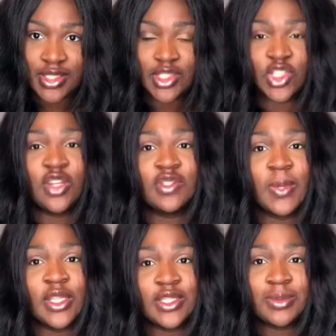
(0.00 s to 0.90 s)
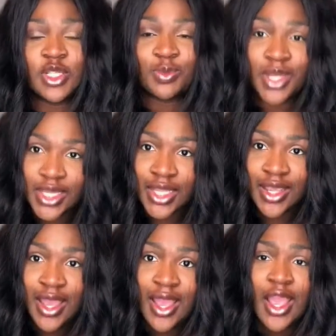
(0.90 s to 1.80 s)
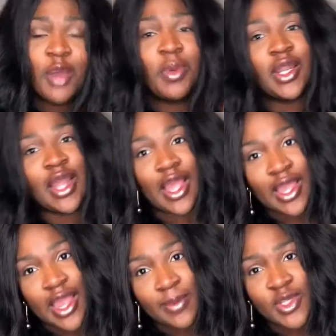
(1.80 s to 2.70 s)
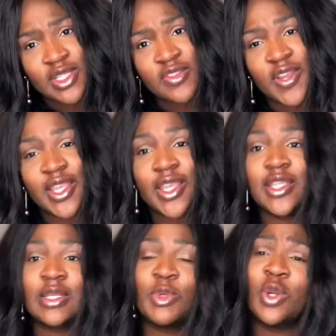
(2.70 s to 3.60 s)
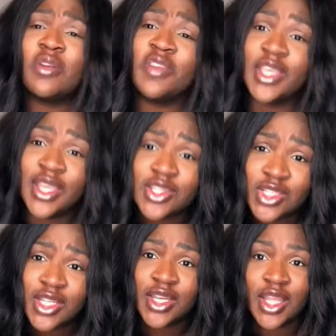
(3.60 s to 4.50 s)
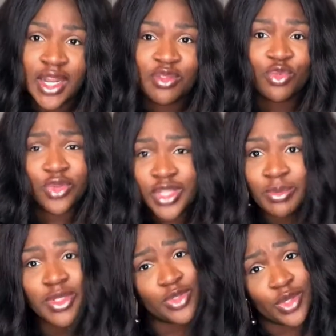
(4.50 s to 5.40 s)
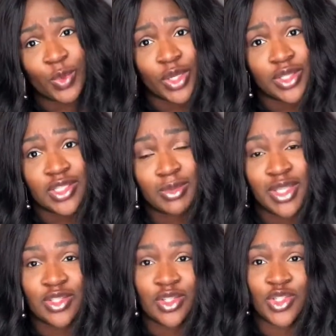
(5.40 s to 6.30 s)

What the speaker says: I shouldn't have spent this much money, but I'm justifying it because I'm going on vacation and I've really been doing well this semester.